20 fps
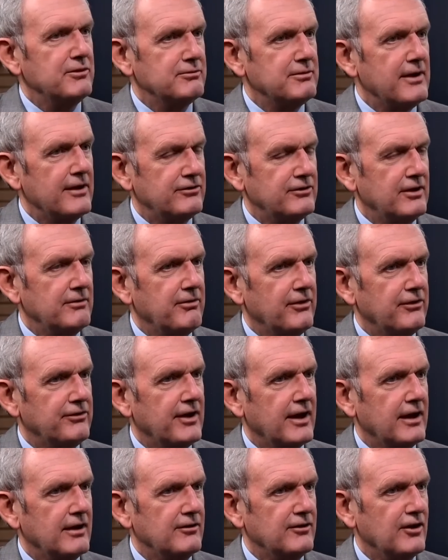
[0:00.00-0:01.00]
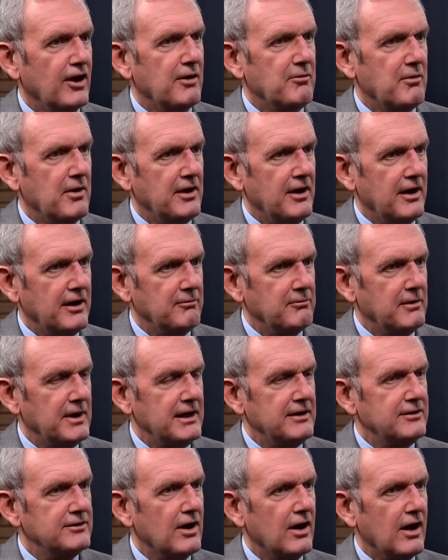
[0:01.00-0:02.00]
arrested for the second time and when
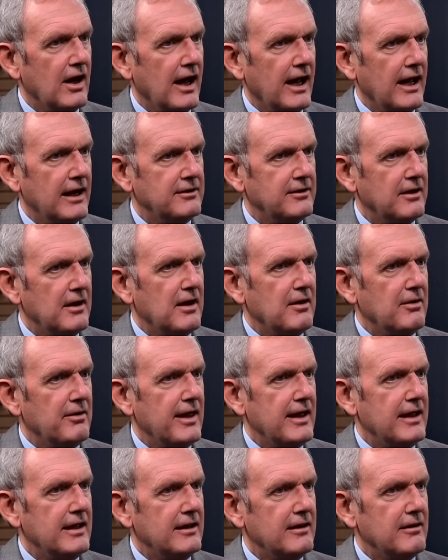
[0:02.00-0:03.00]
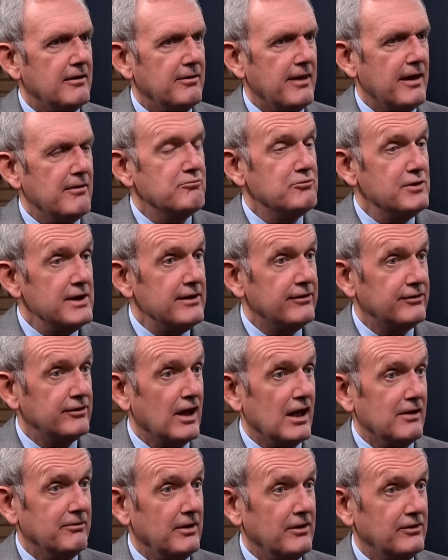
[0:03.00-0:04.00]
he died, they
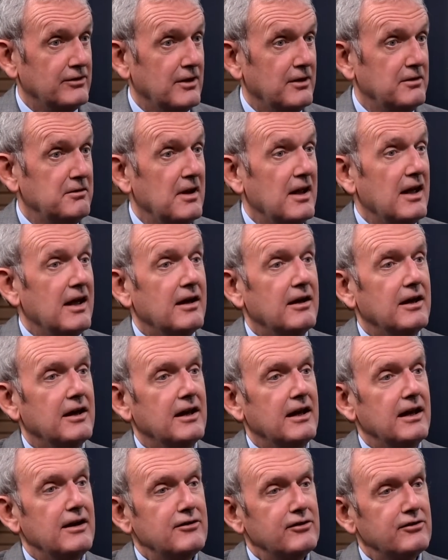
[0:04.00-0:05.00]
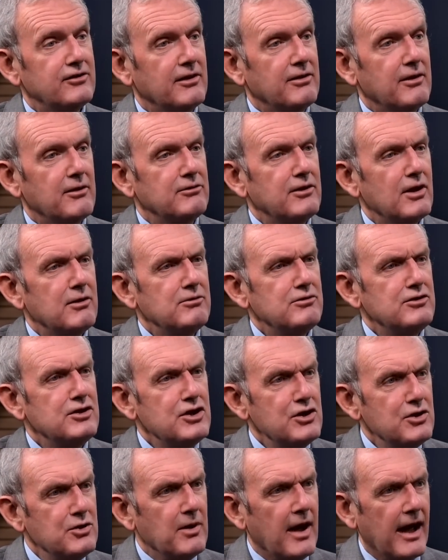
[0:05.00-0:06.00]
resurfaced. And interestingly, there was no
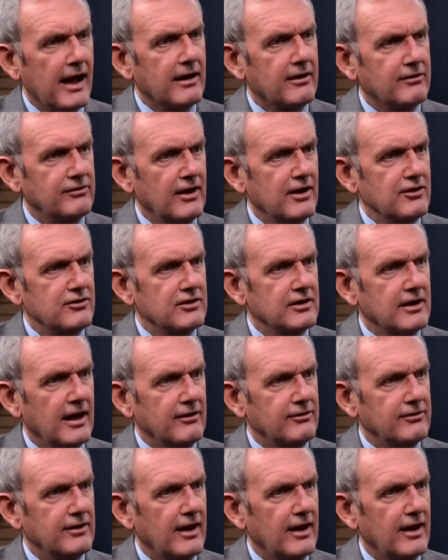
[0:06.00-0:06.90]
new accusation against